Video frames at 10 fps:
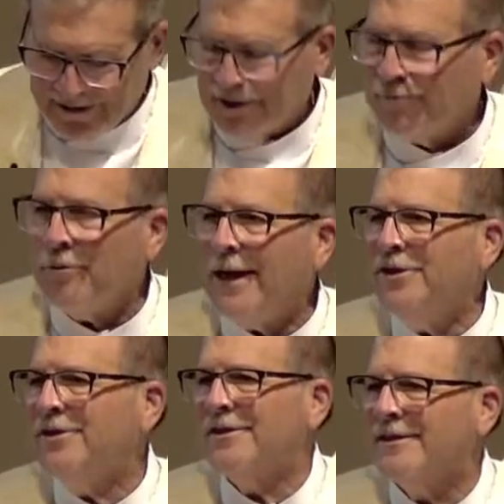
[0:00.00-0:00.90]
and
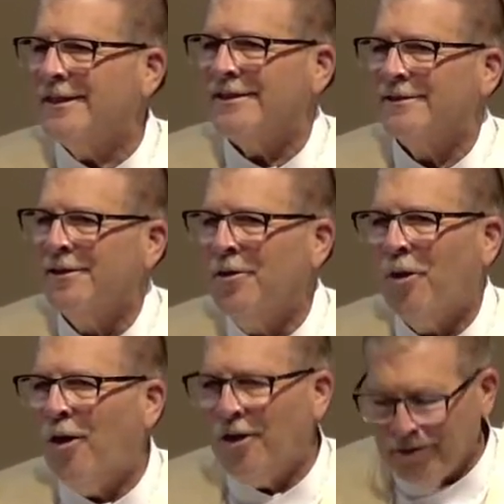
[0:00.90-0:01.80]
righteousness
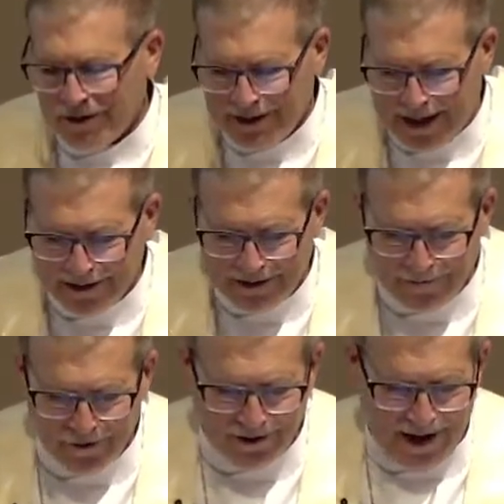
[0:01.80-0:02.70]
all the days
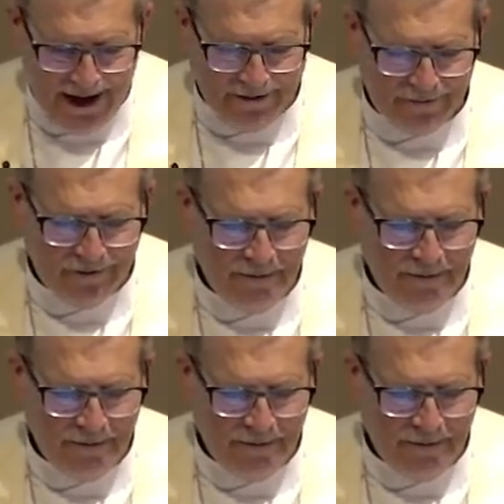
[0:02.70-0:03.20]
of your life.